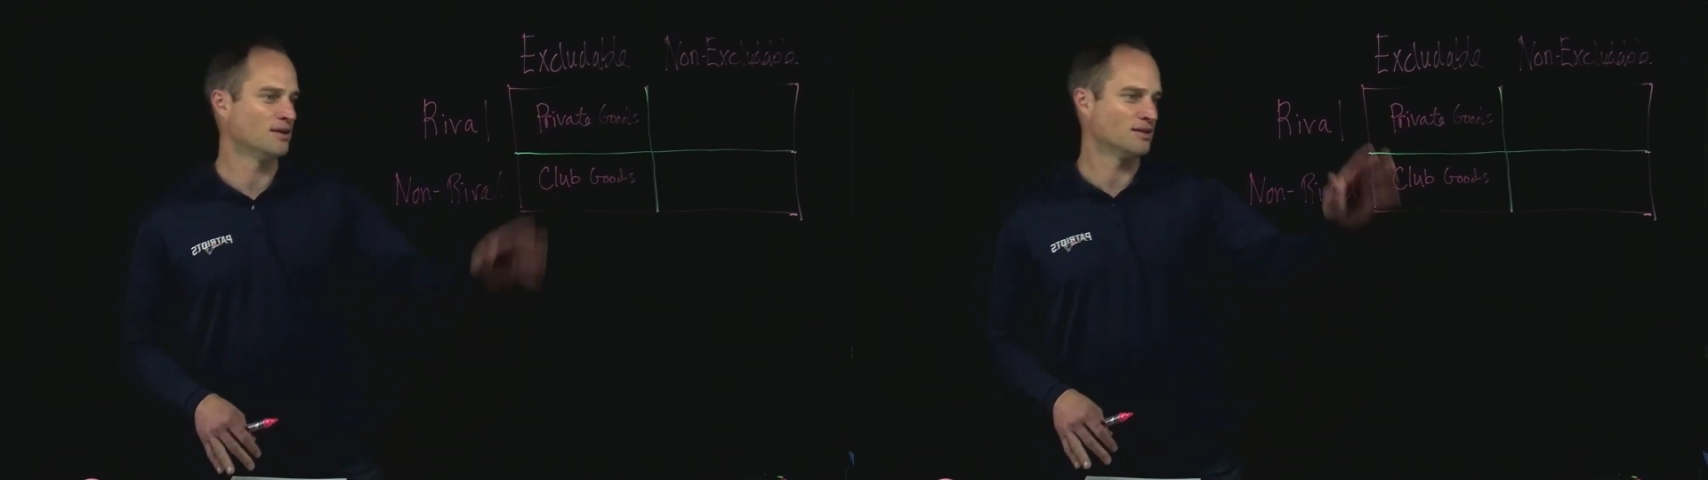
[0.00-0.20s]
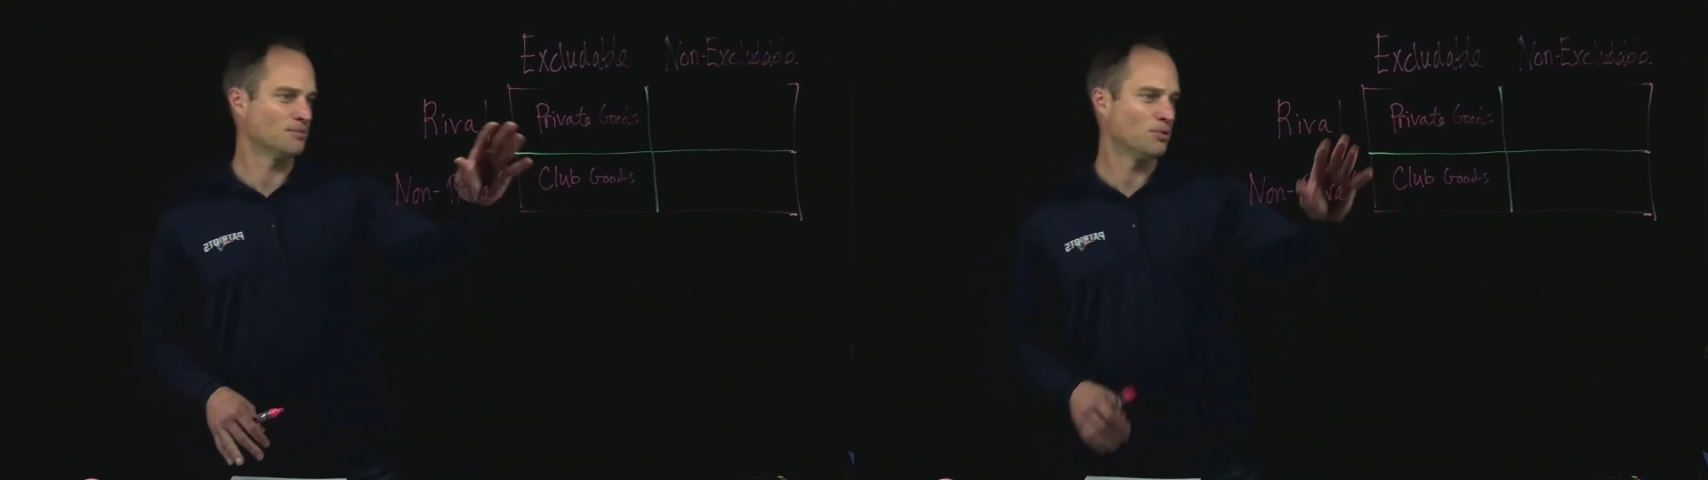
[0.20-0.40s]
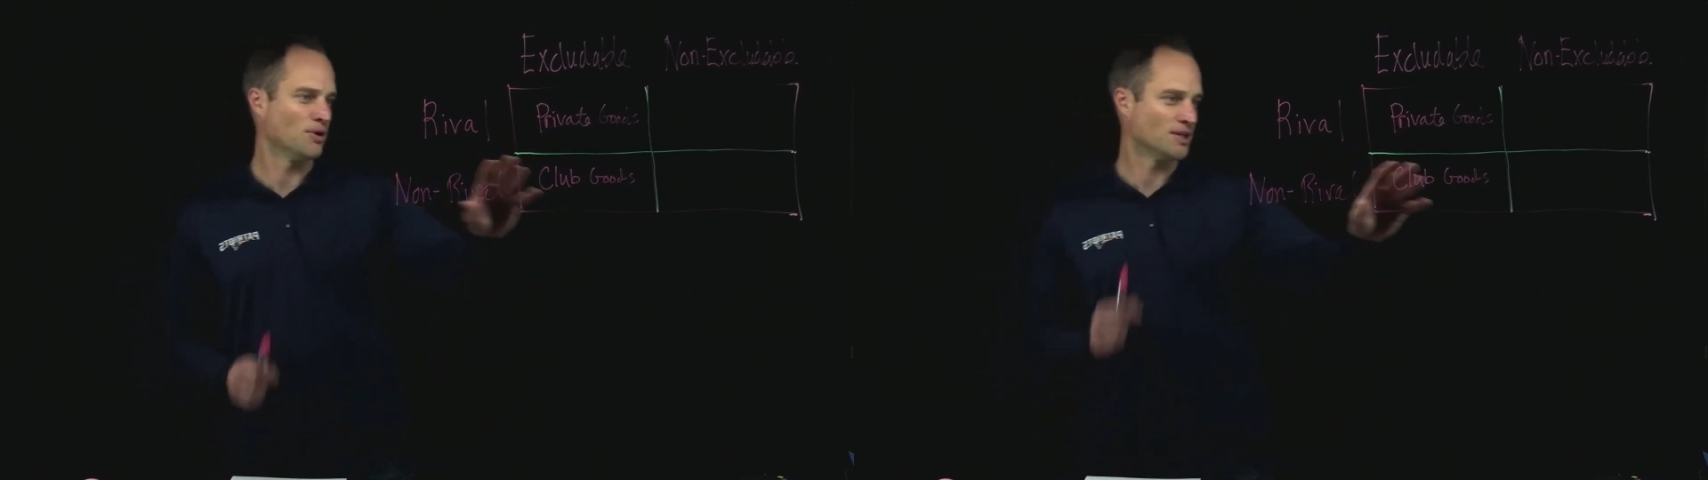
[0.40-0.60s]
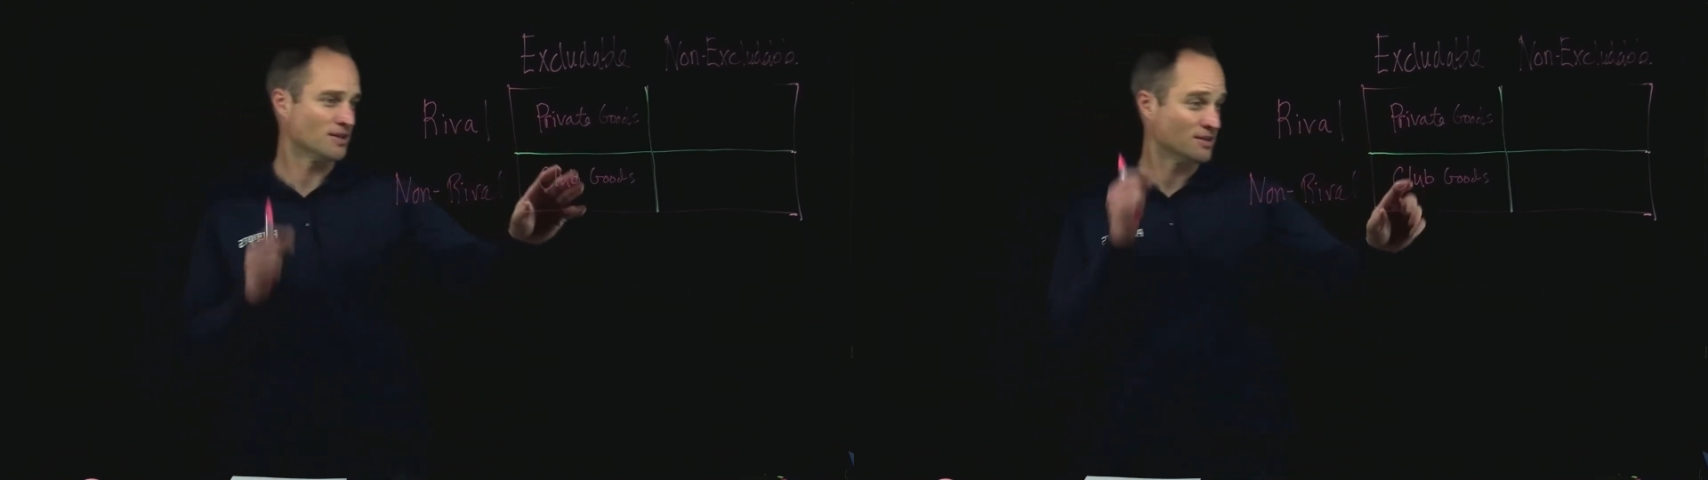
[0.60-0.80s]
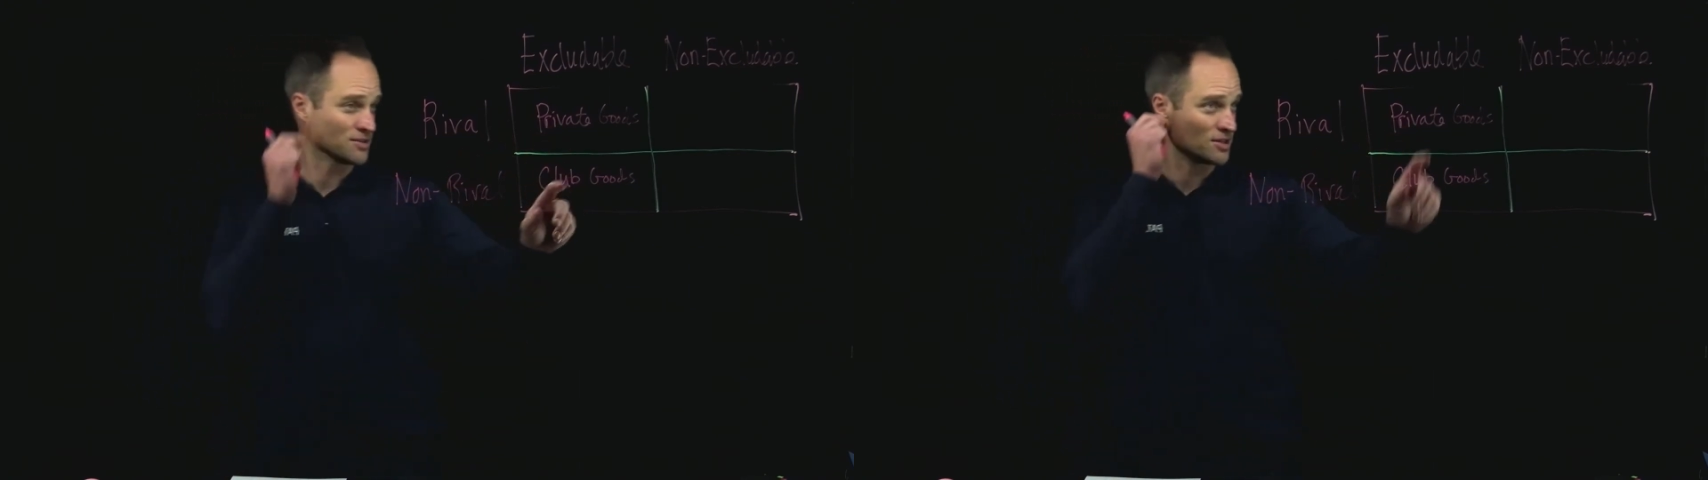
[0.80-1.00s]
get the point that
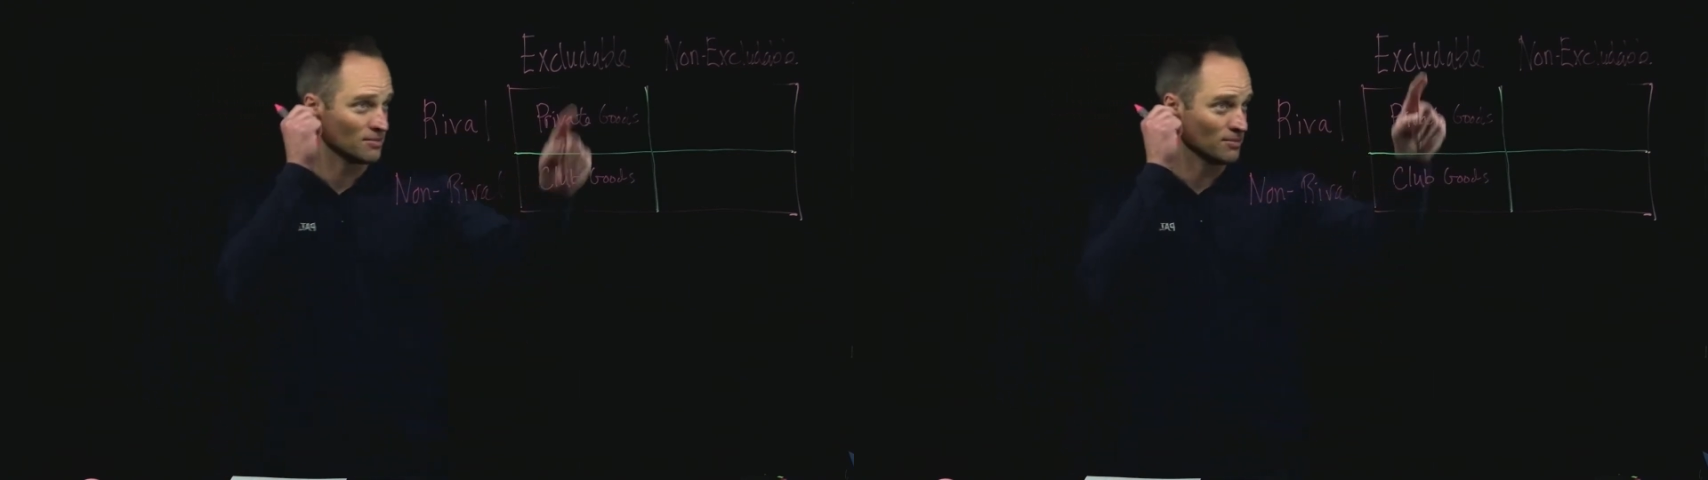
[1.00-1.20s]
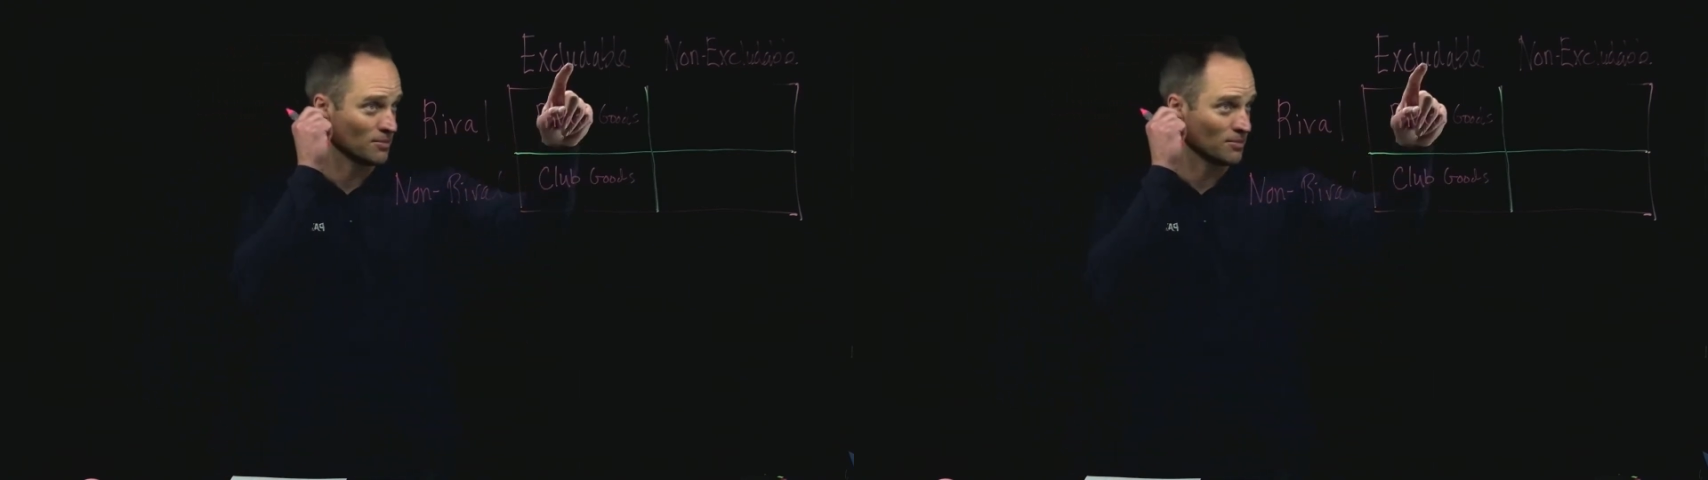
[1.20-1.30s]
there's an